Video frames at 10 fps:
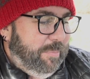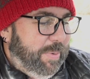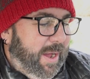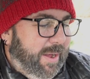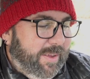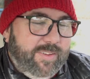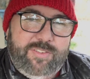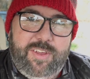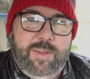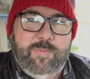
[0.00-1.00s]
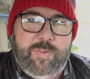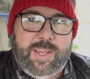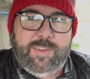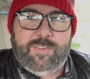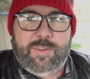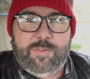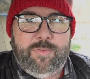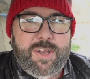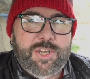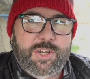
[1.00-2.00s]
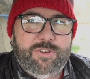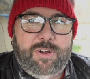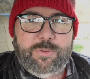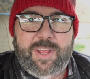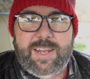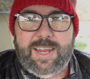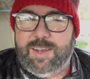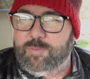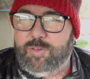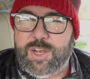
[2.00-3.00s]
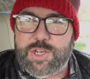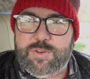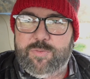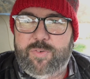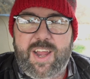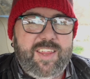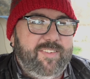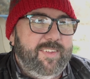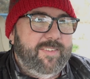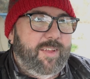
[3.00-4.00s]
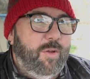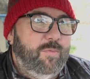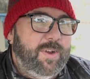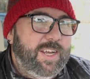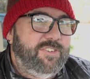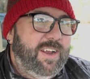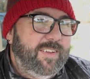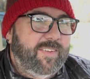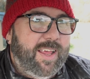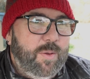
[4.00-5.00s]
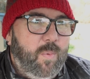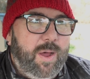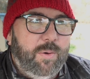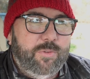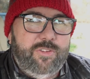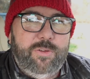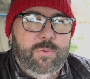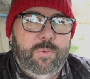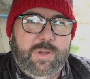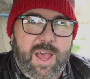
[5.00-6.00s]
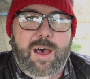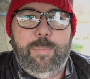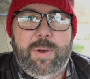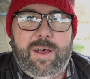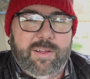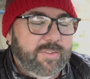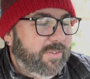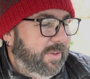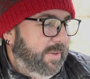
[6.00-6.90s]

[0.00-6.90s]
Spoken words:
but certain things on the French control technique and French phrases don't really translate well to car parts.